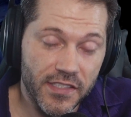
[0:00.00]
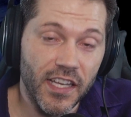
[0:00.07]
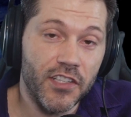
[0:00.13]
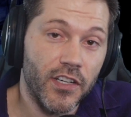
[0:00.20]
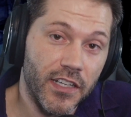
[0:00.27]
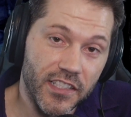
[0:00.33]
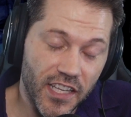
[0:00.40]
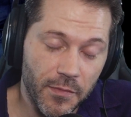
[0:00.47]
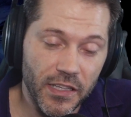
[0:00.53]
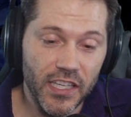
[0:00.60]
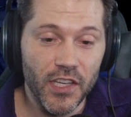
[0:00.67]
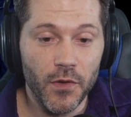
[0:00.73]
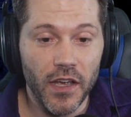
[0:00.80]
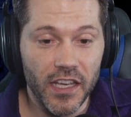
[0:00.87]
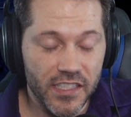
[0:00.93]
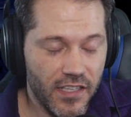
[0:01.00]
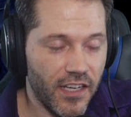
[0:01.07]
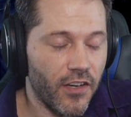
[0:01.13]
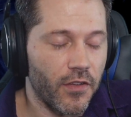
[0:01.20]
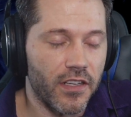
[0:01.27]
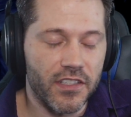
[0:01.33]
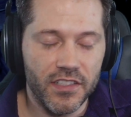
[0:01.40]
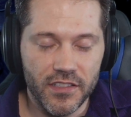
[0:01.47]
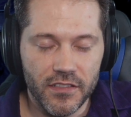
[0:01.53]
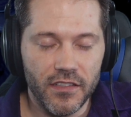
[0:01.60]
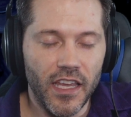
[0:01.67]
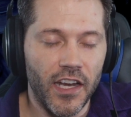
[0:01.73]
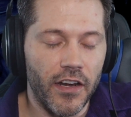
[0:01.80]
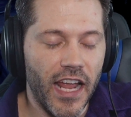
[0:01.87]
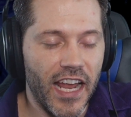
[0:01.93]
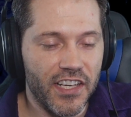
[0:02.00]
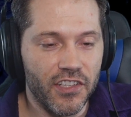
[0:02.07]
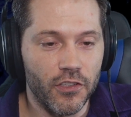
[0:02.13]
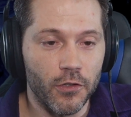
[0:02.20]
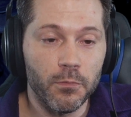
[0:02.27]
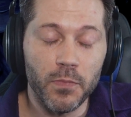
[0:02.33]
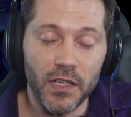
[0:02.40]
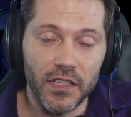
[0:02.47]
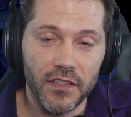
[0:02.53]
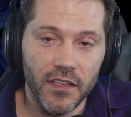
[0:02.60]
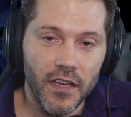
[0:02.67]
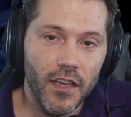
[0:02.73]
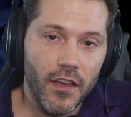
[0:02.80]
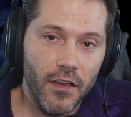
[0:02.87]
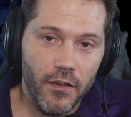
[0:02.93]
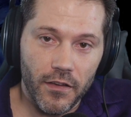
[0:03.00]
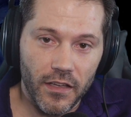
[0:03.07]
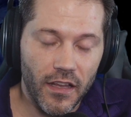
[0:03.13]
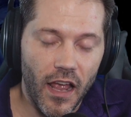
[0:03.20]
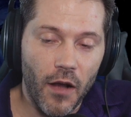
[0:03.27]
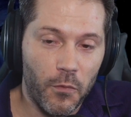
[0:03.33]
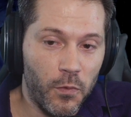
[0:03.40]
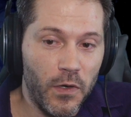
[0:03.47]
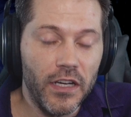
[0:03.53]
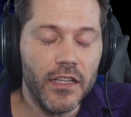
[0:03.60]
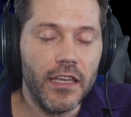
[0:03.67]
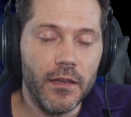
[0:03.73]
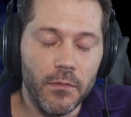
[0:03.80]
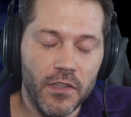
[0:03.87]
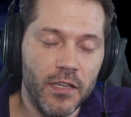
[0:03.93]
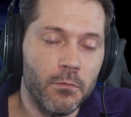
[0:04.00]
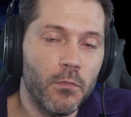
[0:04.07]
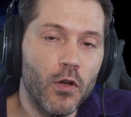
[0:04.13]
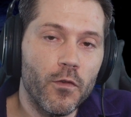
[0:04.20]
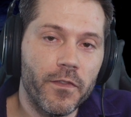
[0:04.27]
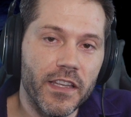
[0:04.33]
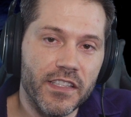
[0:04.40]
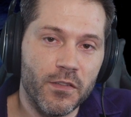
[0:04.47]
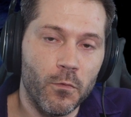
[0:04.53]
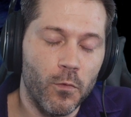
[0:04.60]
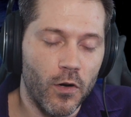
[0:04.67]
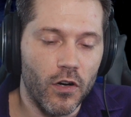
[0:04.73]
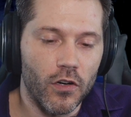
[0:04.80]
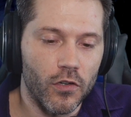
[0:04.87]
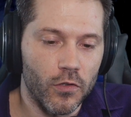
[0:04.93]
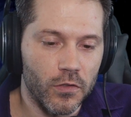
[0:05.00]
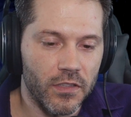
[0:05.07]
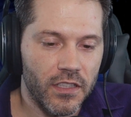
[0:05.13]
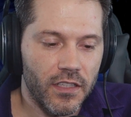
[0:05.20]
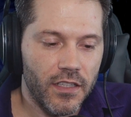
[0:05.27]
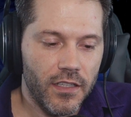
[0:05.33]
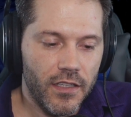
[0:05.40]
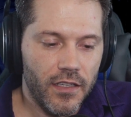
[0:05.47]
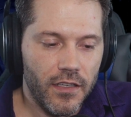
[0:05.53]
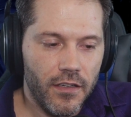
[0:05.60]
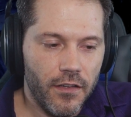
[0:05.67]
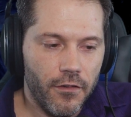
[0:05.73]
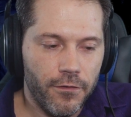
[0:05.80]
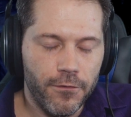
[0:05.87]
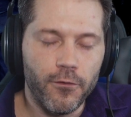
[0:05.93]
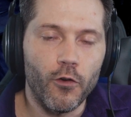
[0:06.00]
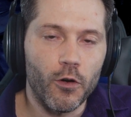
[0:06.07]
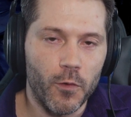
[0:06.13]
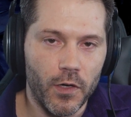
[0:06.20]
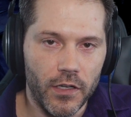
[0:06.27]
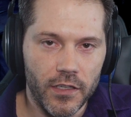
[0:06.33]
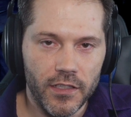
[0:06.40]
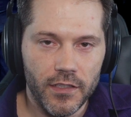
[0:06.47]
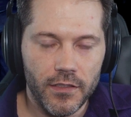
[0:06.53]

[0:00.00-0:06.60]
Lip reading: centric because I'm in the U.S. and I know there's international, but really to move this world forward.